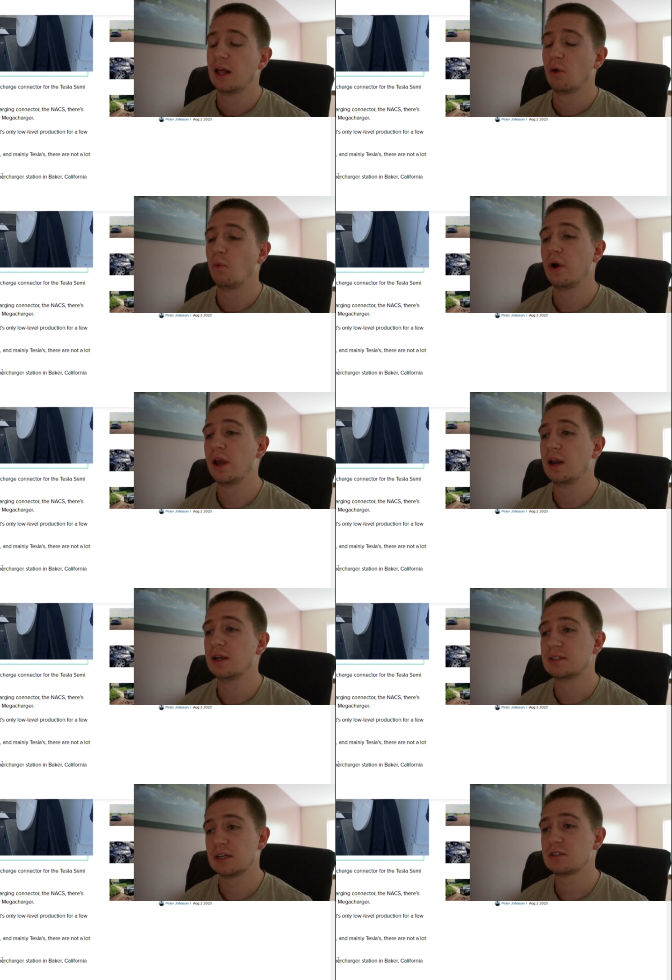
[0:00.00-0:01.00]
when
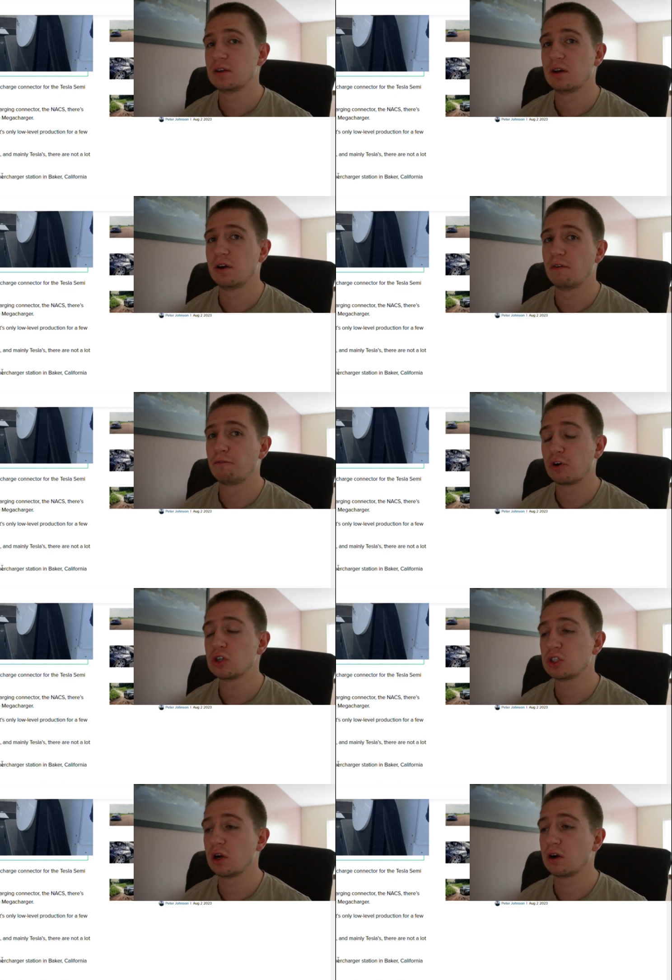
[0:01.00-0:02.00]
Tesla
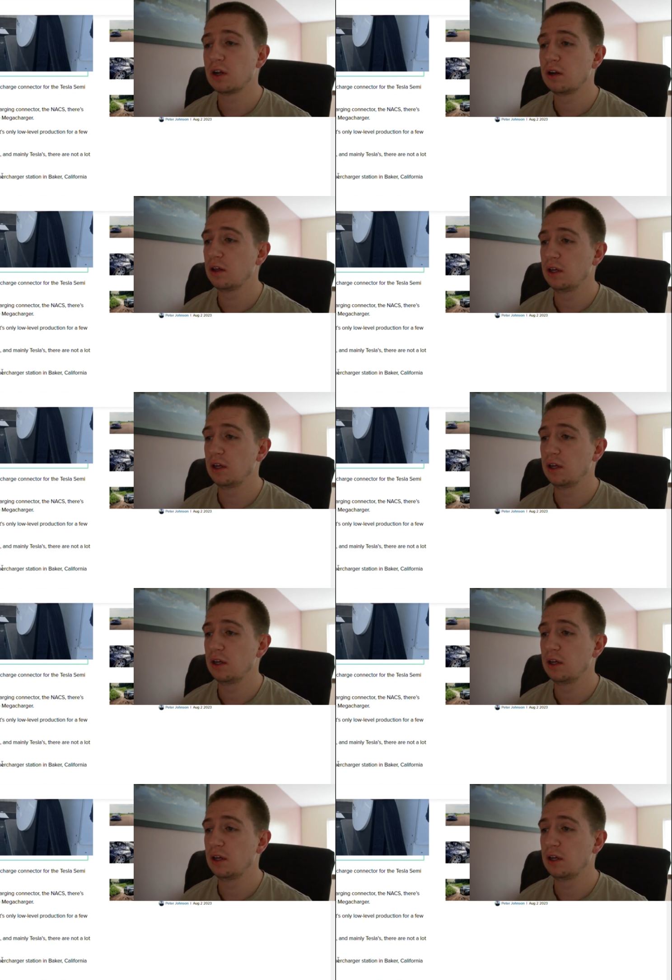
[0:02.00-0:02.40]
first started